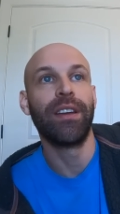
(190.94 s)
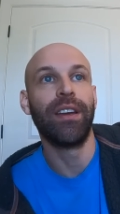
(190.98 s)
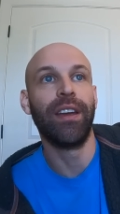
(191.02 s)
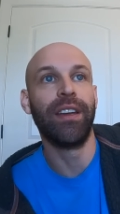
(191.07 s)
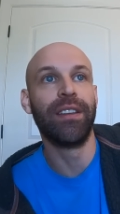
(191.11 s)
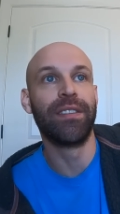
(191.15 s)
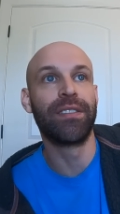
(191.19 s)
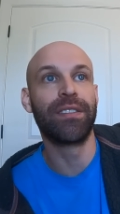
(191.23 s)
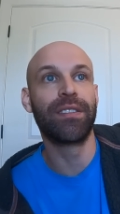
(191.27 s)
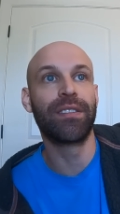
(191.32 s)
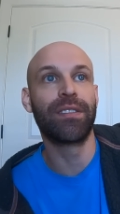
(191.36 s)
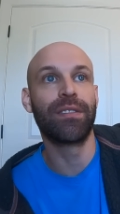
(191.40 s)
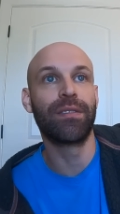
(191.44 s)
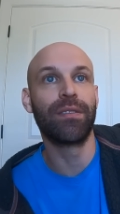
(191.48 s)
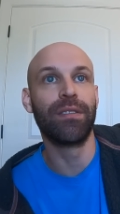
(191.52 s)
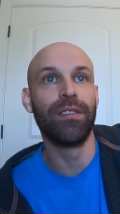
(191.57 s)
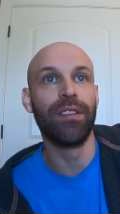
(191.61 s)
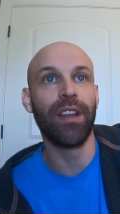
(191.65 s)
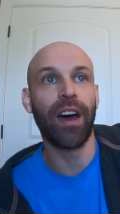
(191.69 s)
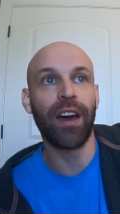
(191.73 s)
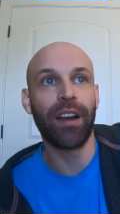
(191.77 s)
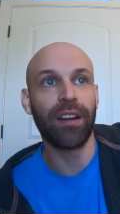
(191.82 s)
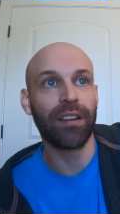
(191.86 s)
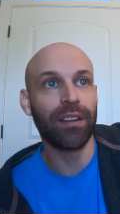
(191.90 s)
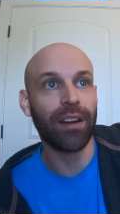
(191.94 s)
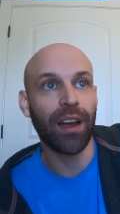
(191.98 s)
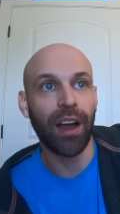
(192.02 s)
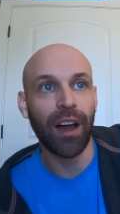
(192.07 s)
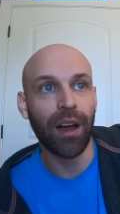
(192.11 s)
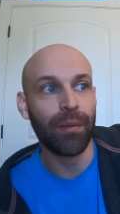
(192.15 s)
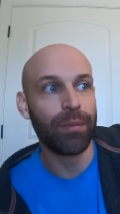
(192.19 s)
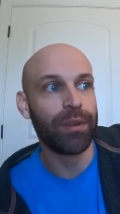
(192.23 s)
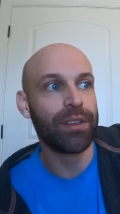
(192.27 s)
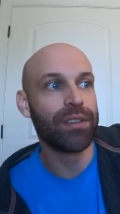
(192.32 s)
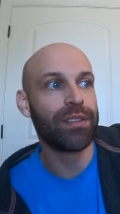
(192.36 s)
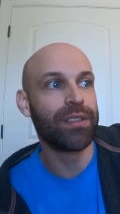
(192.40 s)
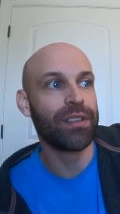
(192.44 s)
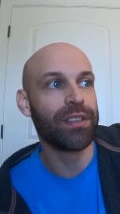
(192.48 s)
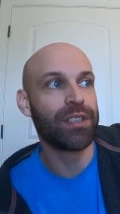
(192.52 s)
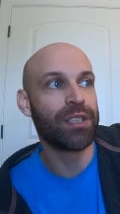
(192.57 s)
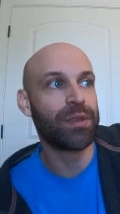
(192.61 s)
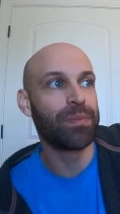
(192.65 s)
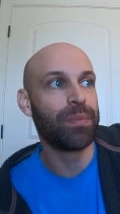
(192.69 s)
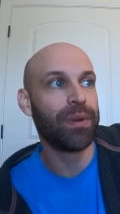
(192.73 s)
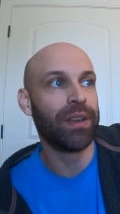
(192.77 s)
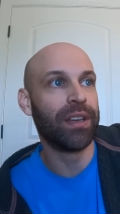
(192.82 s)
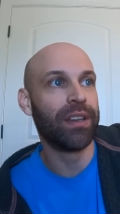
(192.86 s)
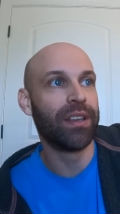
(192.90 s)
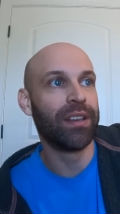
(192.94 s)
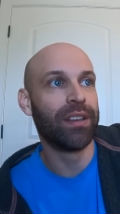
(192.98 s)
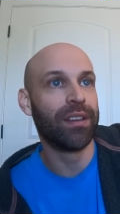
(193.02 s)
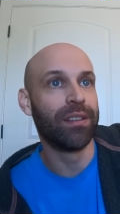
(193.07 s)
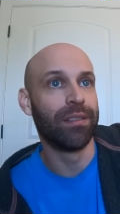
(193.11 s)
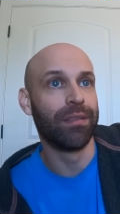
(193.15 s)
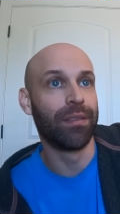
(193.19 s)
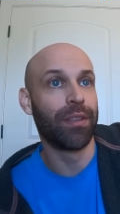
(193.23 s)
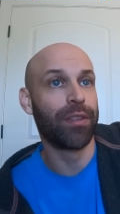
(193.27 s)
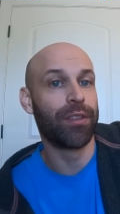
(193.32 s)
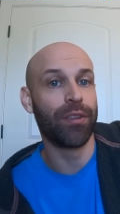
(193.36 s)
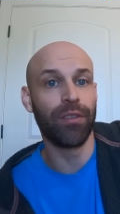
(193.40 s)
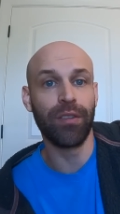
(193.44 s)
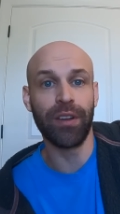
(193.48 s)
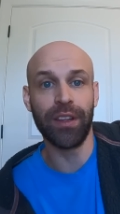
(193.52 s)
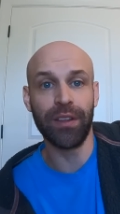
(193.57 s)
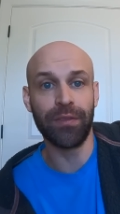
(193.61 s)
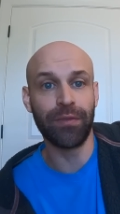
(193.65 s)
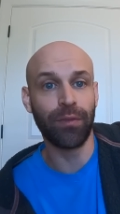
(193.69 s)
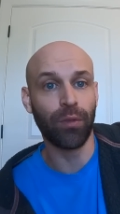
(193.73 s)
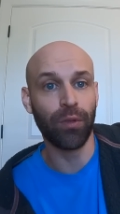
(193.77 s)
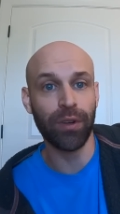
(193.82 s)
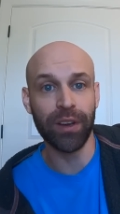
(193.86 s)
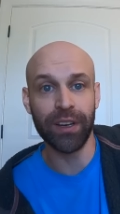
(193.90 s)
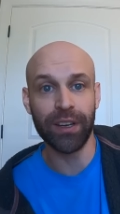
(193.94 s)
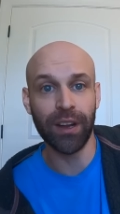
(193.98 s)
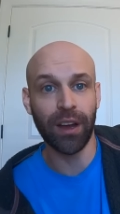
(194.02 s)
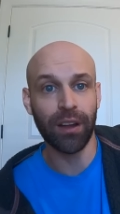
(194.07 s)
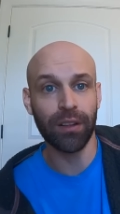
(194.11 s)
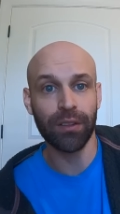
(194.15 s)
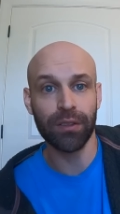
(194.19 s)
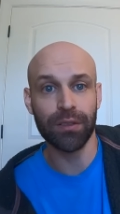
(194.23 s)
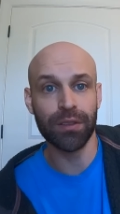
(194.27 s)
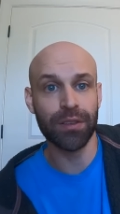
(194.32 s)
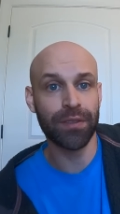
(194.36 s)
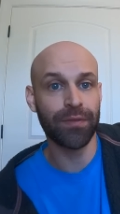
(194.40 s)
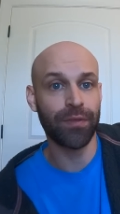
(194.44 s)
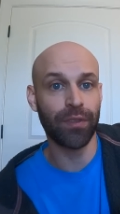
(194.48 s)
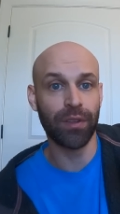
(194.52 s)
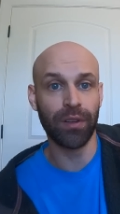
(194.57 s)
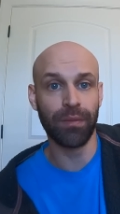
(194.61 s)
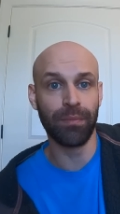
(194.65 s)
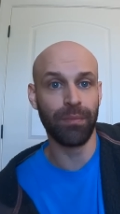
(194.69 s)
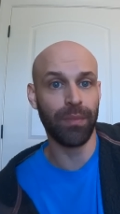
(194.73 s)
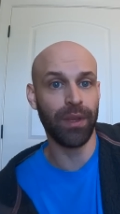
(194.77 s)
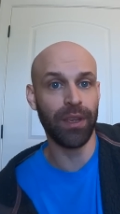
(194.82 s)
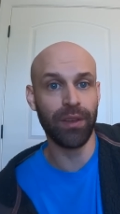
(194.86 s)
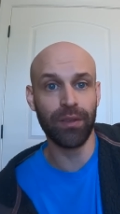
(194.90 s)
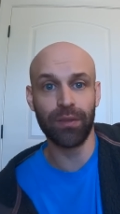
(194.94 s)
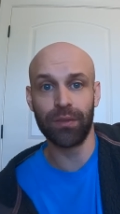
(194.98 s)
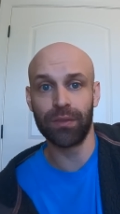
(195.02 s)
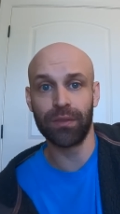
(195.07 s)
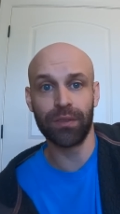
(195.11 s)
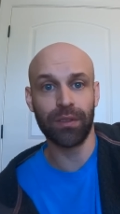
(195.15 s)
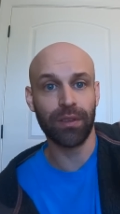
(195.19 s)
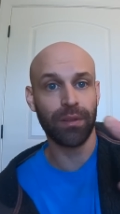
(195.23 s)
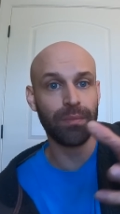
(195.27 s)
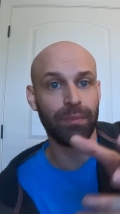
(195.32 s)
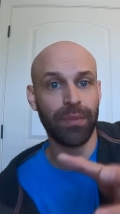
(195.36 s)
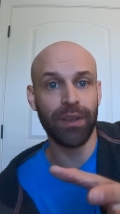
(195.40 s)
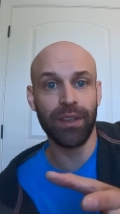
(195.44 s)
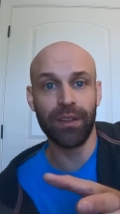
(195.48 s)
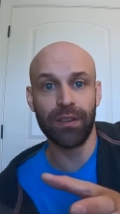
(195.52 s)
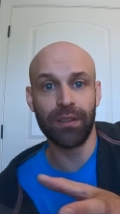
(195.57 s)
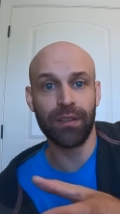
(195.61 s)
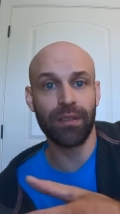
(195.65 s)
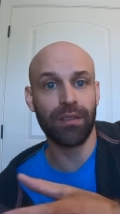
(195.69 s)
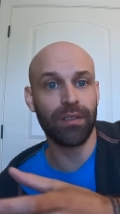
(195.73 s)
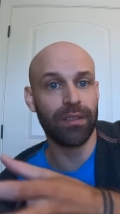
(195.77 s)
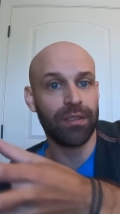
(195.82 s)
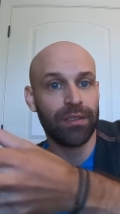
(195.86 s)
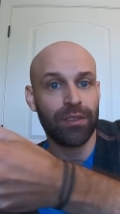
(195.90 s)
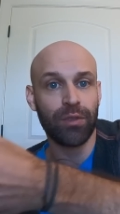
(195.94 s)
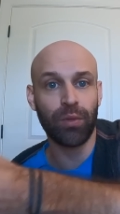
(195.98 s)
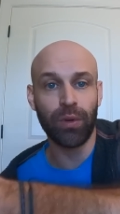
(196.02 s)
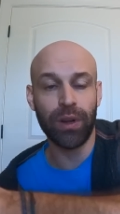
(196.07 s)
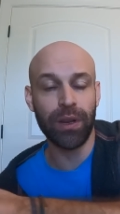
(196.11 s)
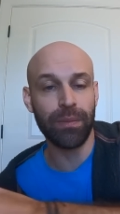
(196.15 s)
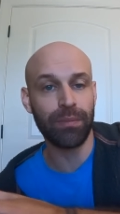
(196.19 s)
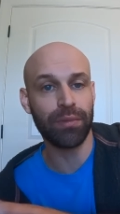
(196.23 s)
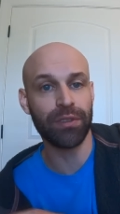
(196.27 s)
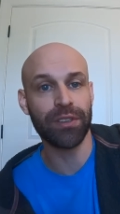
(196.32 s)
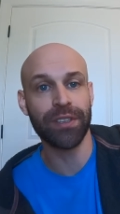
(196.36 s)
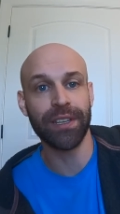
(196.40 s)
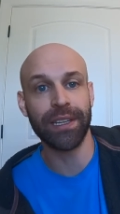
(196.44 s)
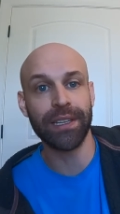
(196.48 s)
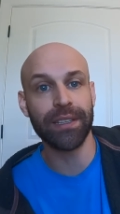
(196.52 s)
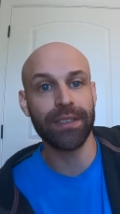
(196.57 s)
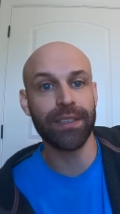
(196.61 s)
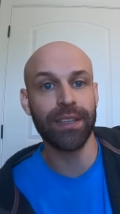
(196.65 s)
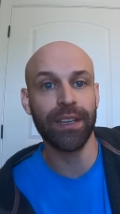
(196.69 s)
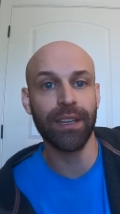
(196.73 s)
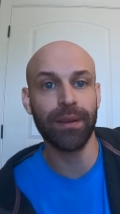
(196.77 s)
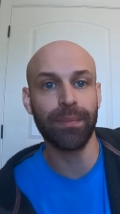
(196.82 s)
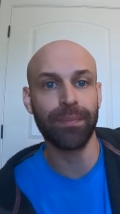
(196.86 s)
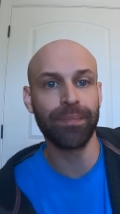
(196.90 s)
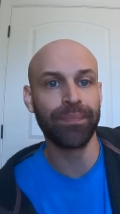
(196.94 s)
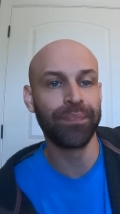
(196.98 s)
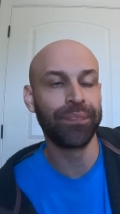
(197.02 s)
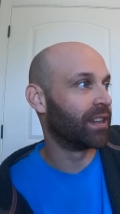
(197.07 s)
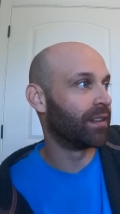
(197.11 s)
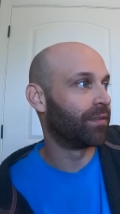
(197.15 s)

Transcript: it's not uncommon to spend $30, $40 for a meal, a beer, and 20% tip.